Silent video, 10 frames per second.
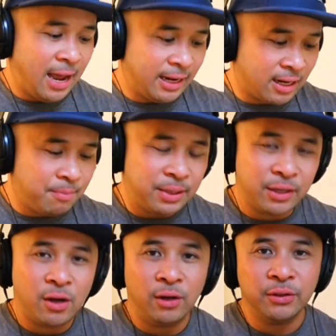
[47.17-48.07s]
at a
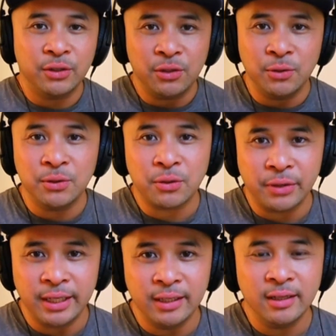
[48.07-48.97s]
company called
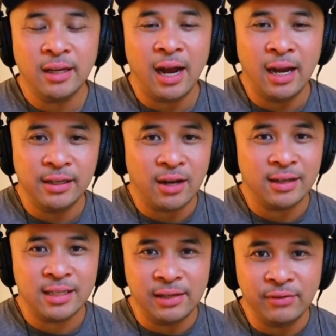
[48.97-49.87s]

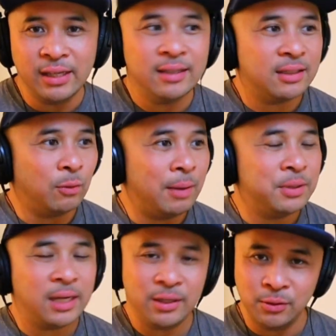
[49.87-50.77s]
uscreen.tv is the
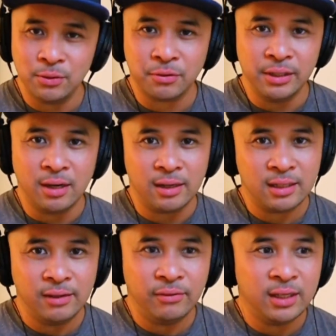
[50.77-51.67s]
website,
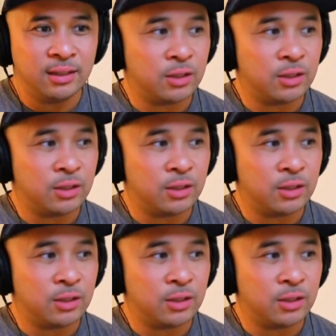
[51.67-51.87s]
uscreen.tv.